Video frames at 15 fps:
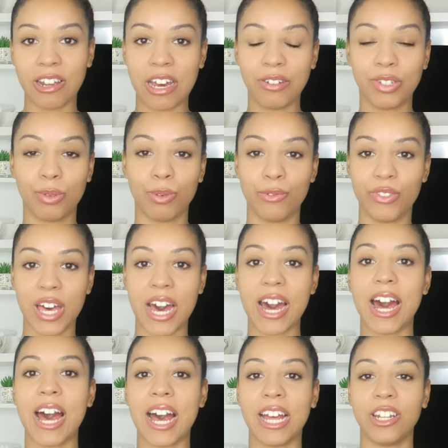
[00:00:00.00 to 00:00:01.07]
lives with
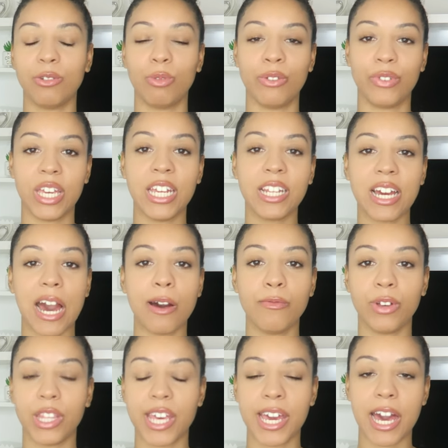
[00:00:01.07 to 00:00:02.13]
that. And within
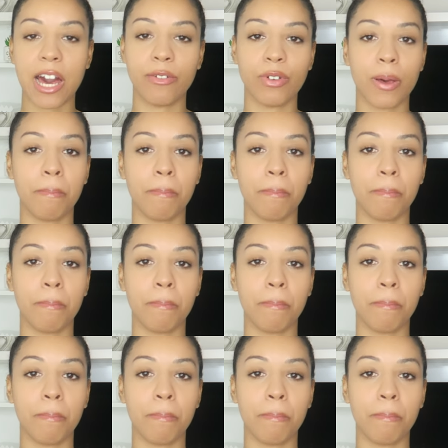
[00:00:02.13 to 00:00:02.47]
Canva, they have